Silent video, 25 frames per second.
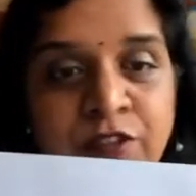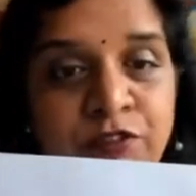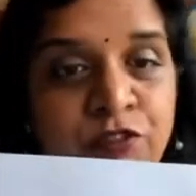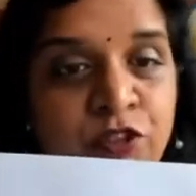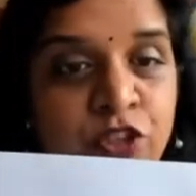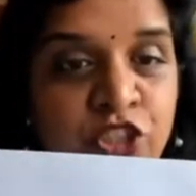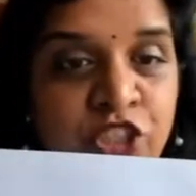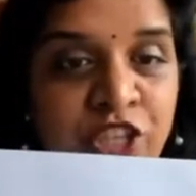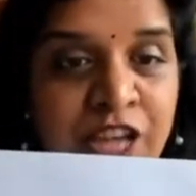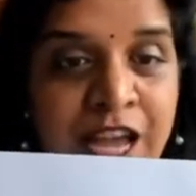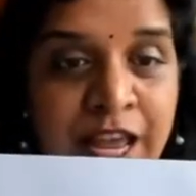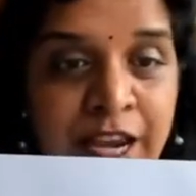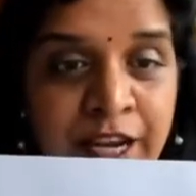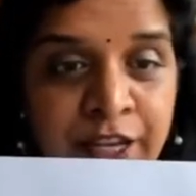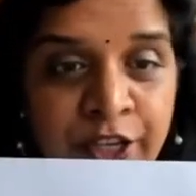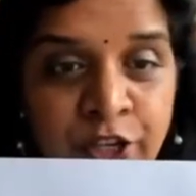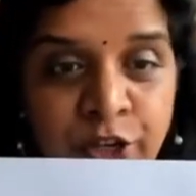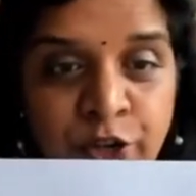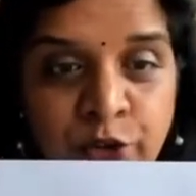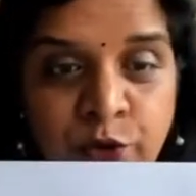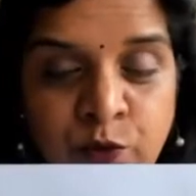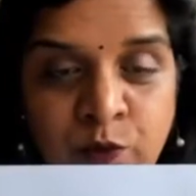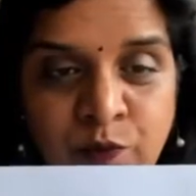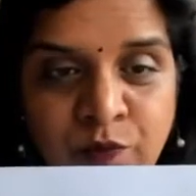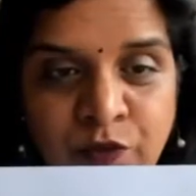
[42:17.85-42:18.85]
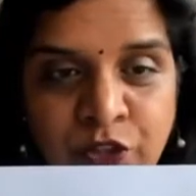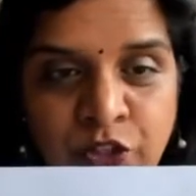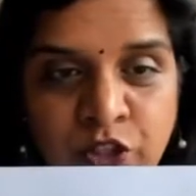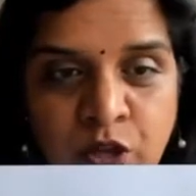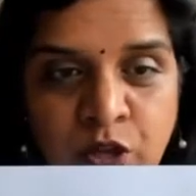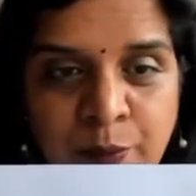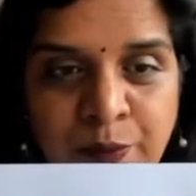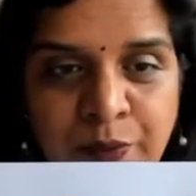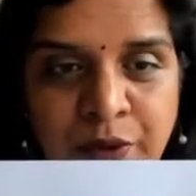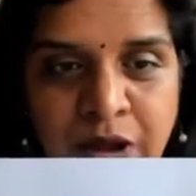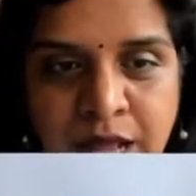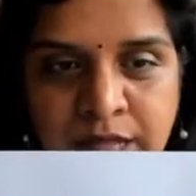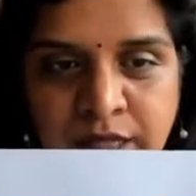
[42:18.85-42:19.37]
if you're sharing your room with
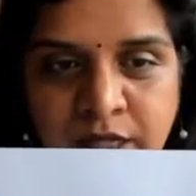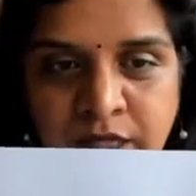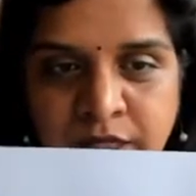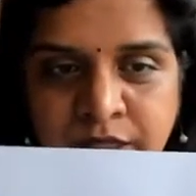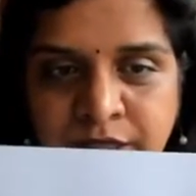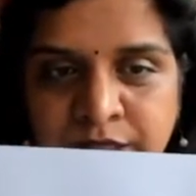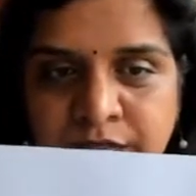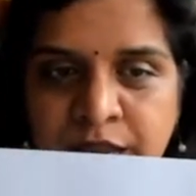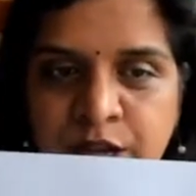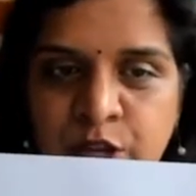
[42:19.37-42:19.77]
your brother,